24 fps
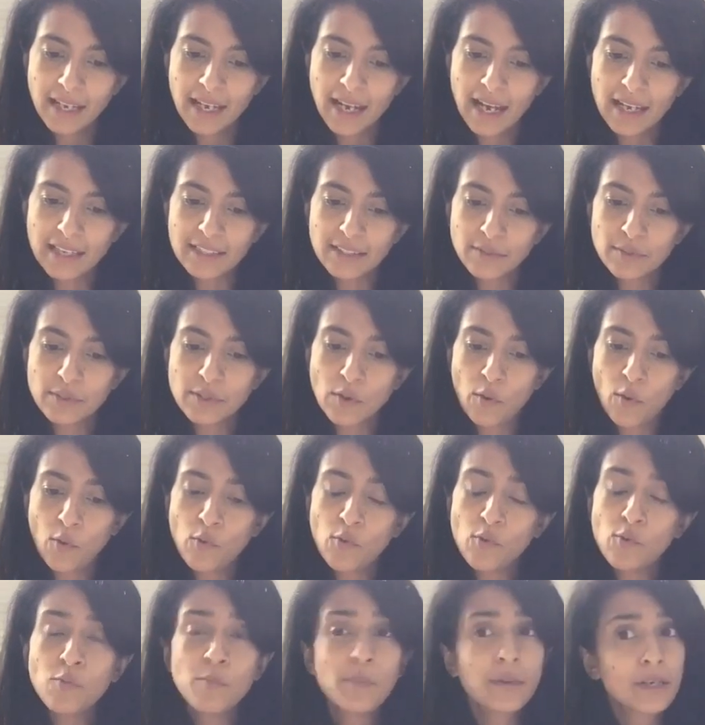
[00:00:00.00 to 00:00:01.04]
And it was
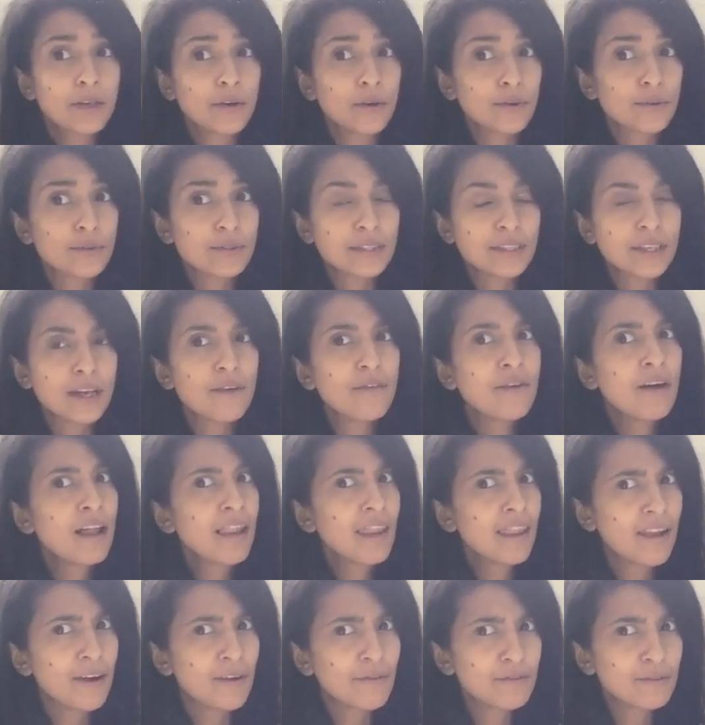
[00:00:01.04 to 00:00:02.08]
all because of her
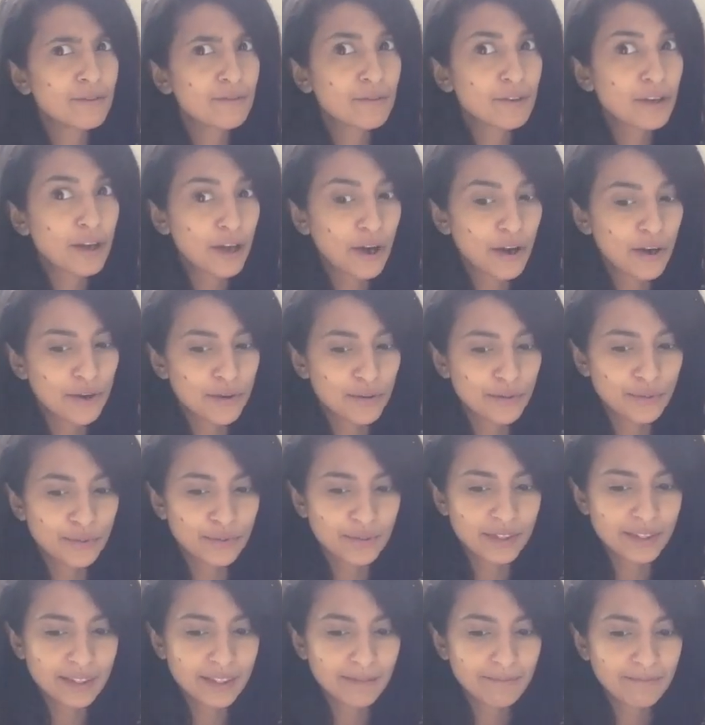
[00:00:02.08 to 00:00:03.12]
love of
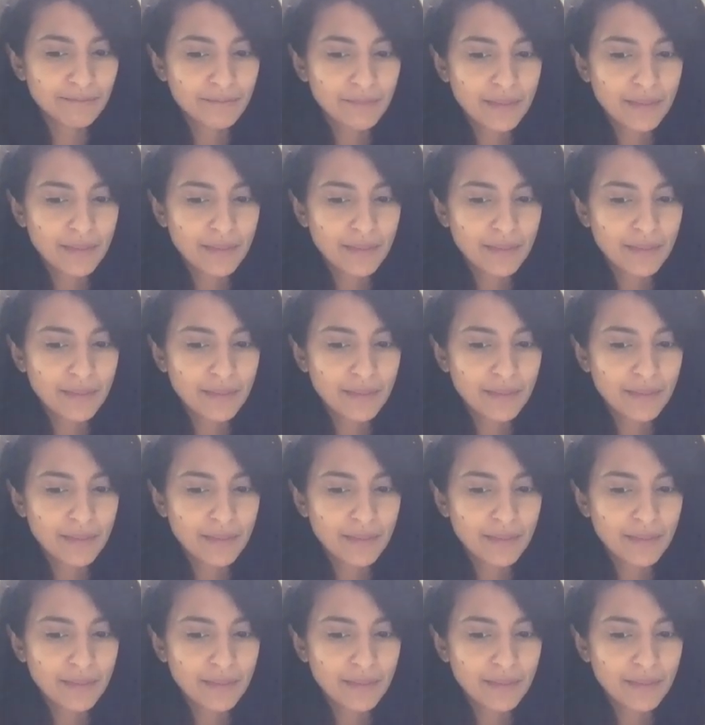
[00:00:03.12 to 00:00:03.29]
codes.